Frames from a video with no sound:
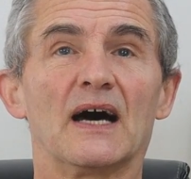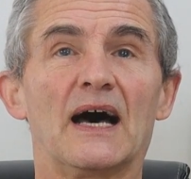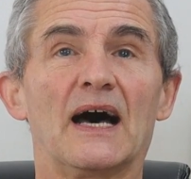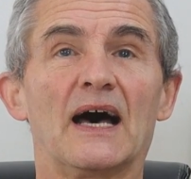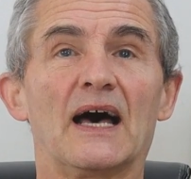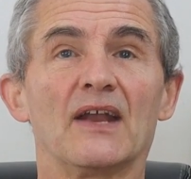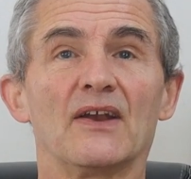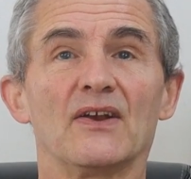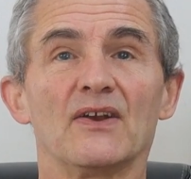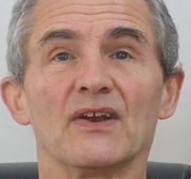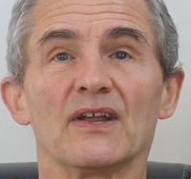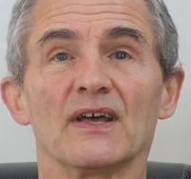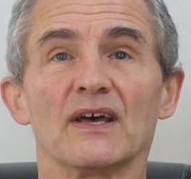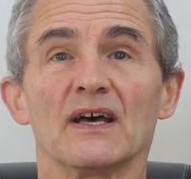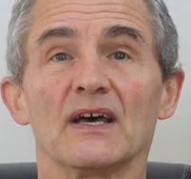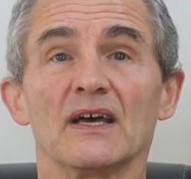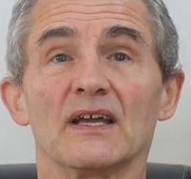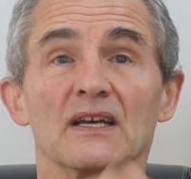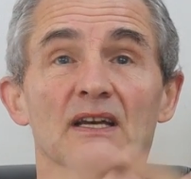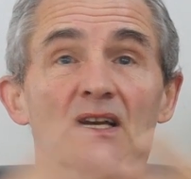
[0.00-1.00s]

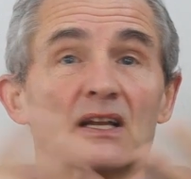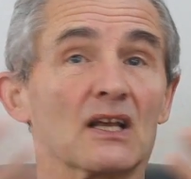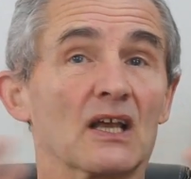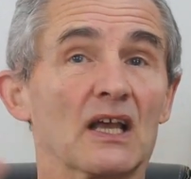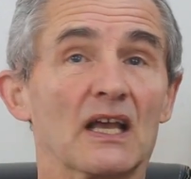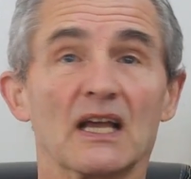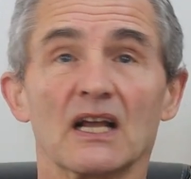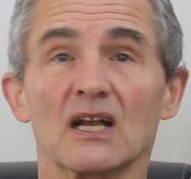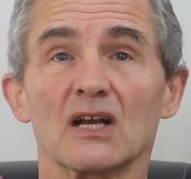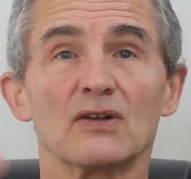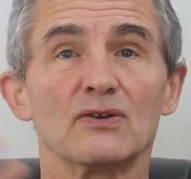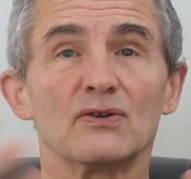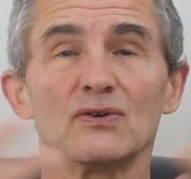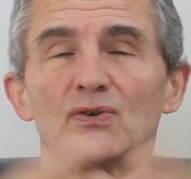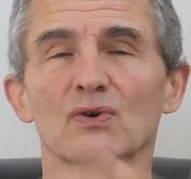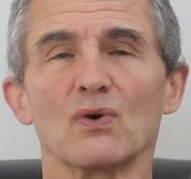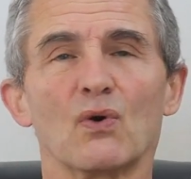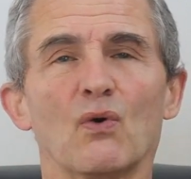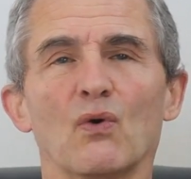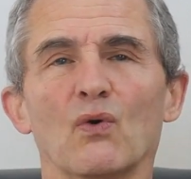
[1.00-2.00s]
and
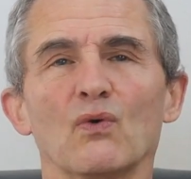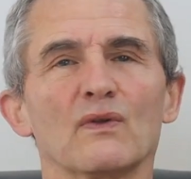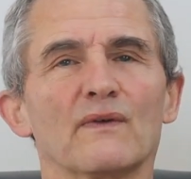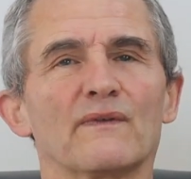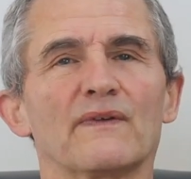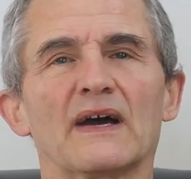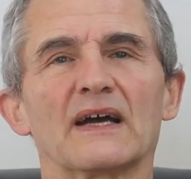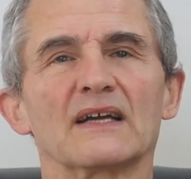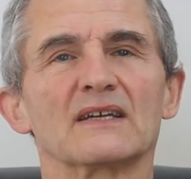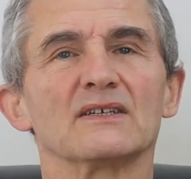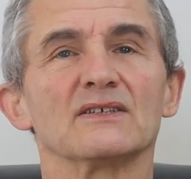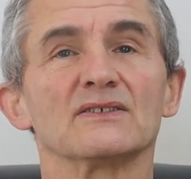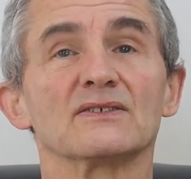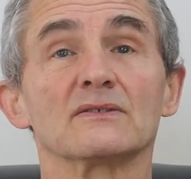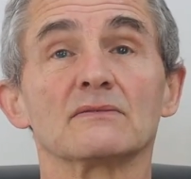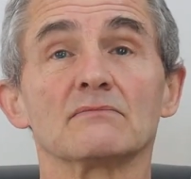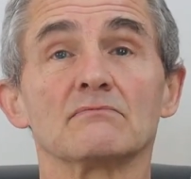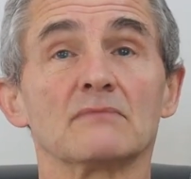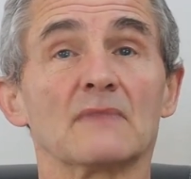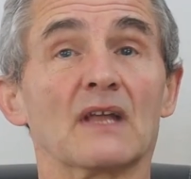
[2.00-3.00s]
include all the
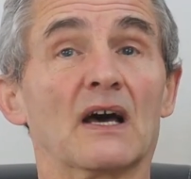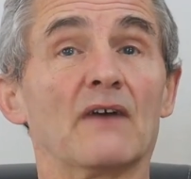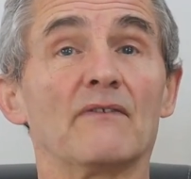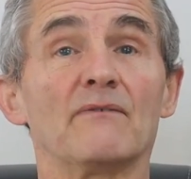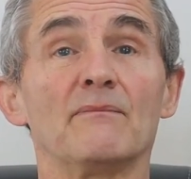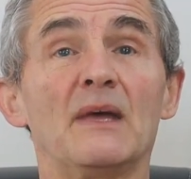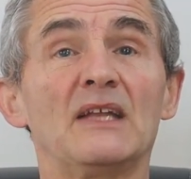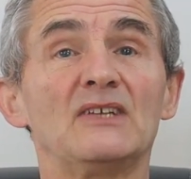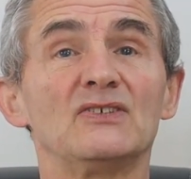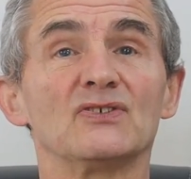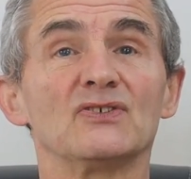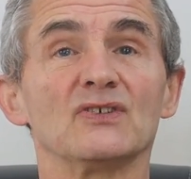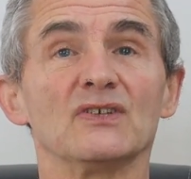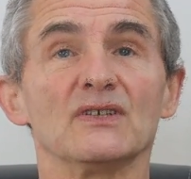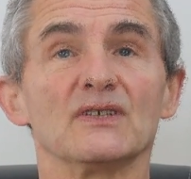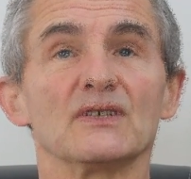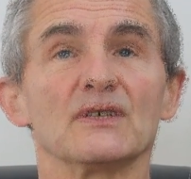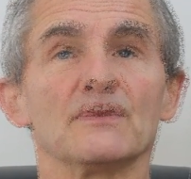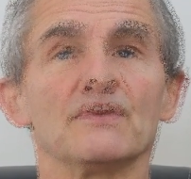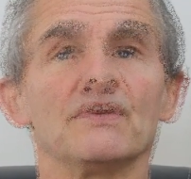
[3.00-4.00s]
factors that I've mentioned.